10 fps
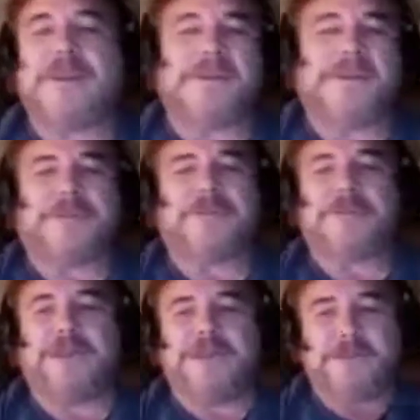because
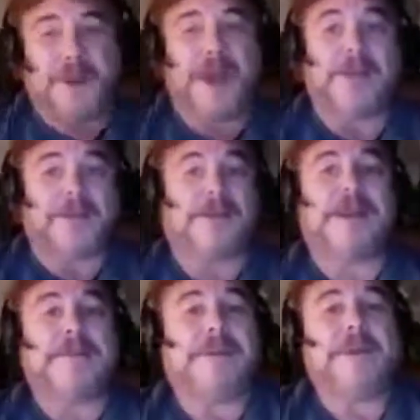his father
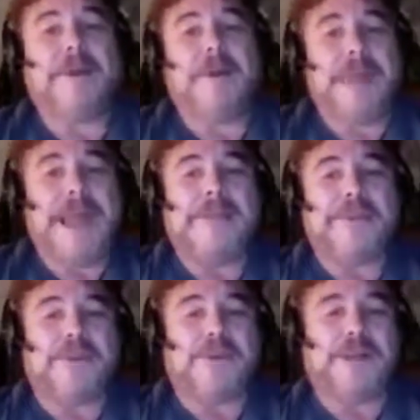had managed
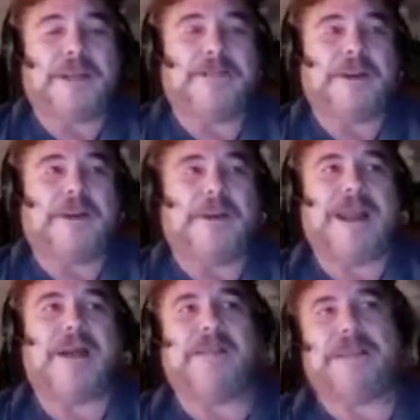to do it and figure it
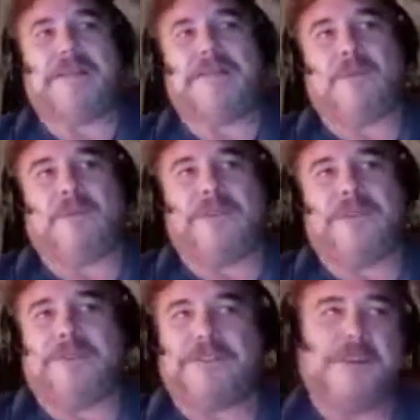out, and then of course
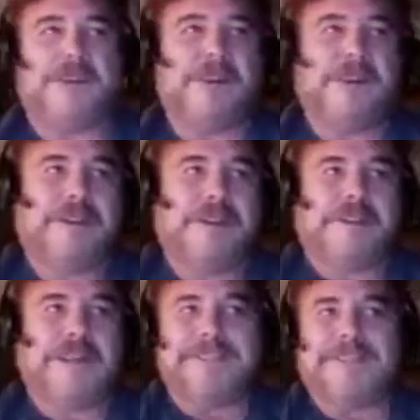this
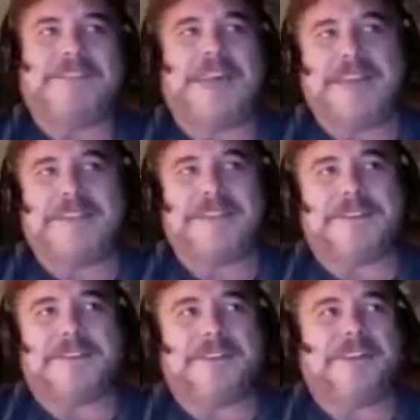Nazi
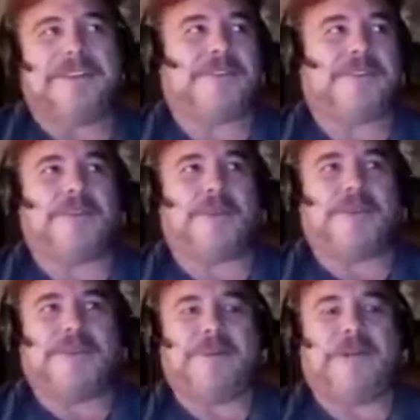scientist and his sort
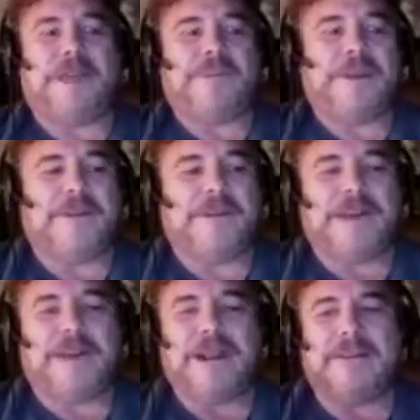of female henchman had
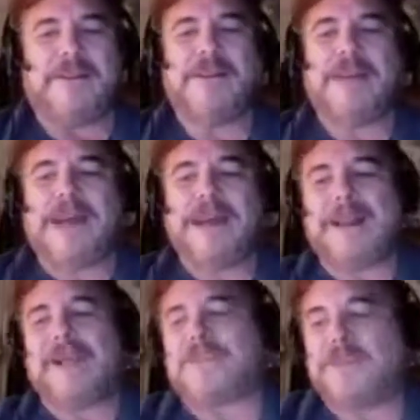figured out how
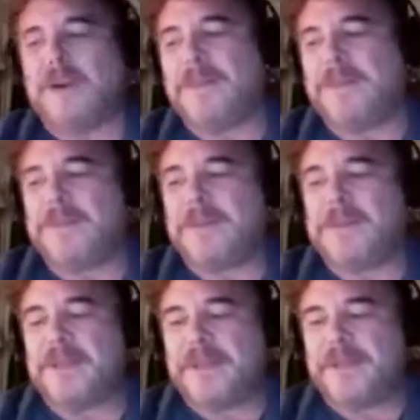to actually run this.
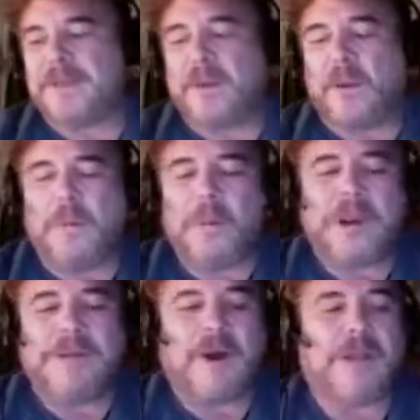But the whole
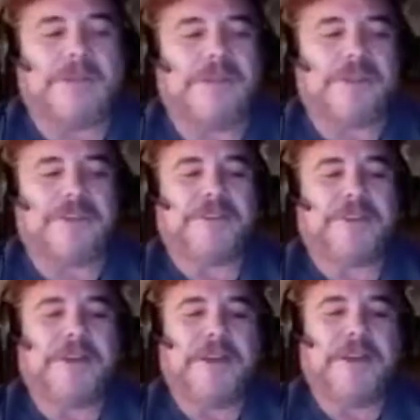point of all of this is
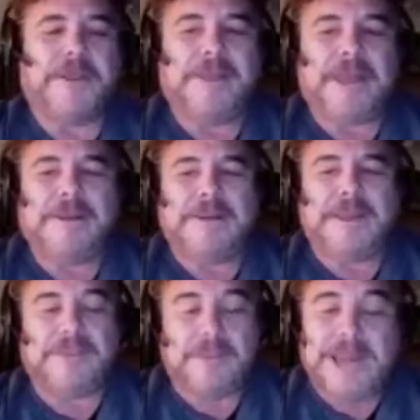that,
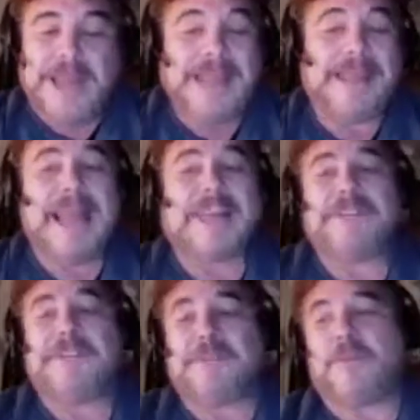yes, we had
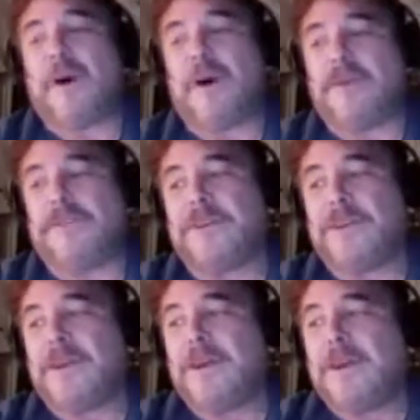access to Mars,
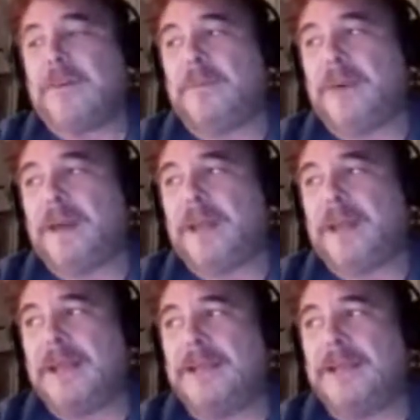but